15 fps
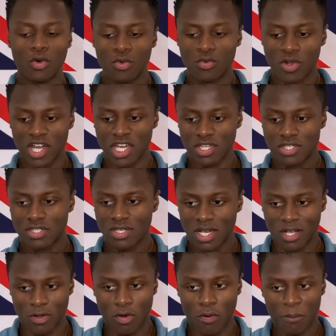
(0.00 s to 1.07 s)
rich and
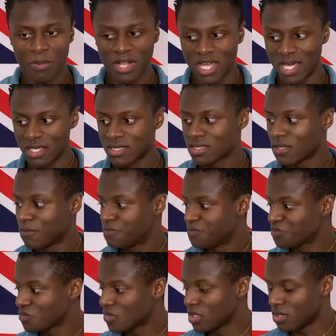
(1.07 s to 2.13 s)
complex.
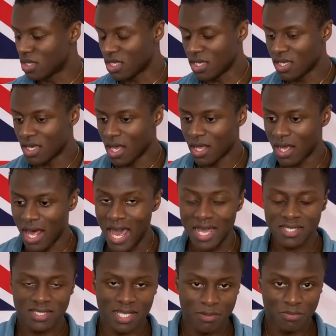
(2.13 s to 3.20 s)
The
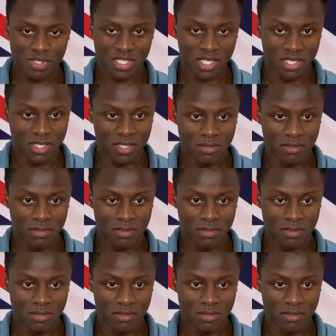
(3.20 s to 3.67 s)
Assam tea,